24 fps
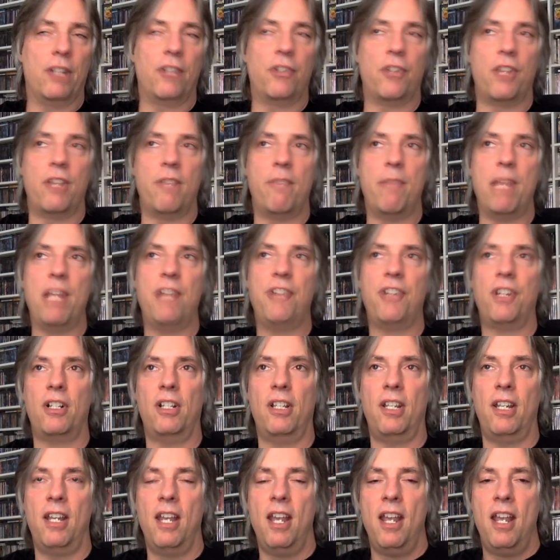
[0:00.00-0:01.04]
So they
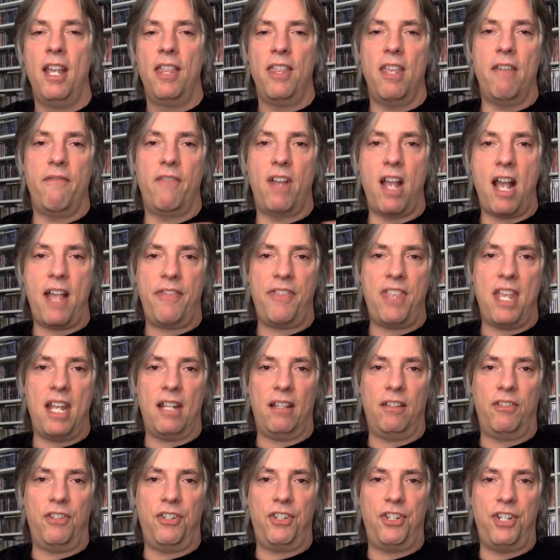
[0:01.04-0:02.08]
basically they've got
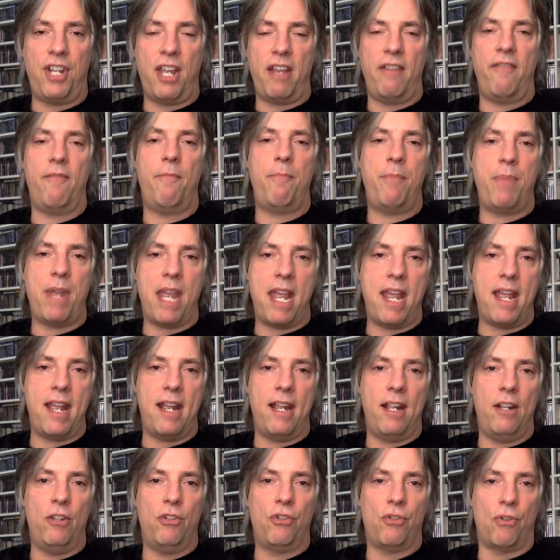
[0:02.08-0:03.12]
that set of
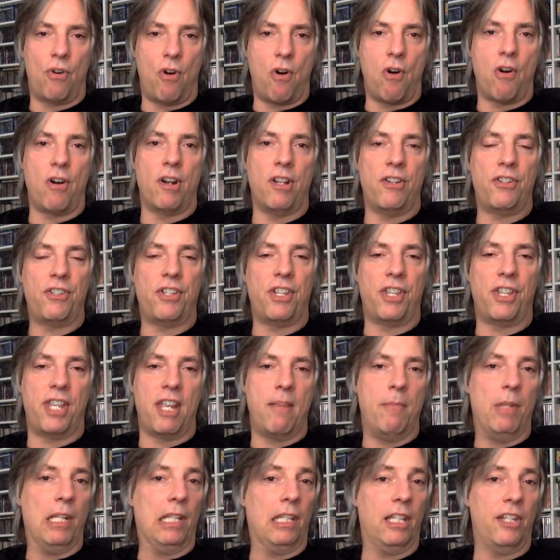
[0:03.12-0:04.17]
bands or artists that
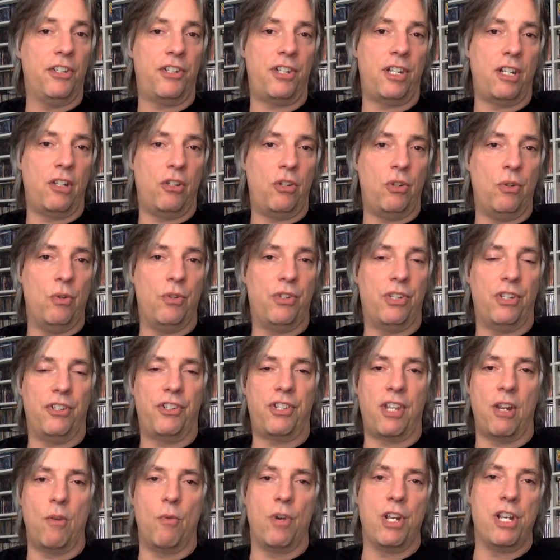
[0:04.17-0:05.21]
they've been listening to since
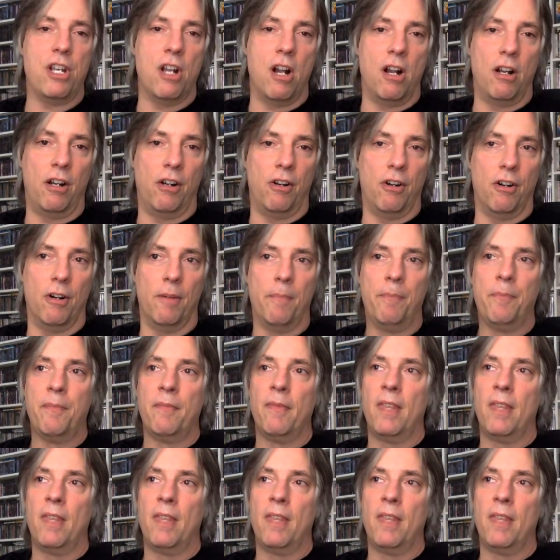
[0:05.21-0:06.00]
they were younger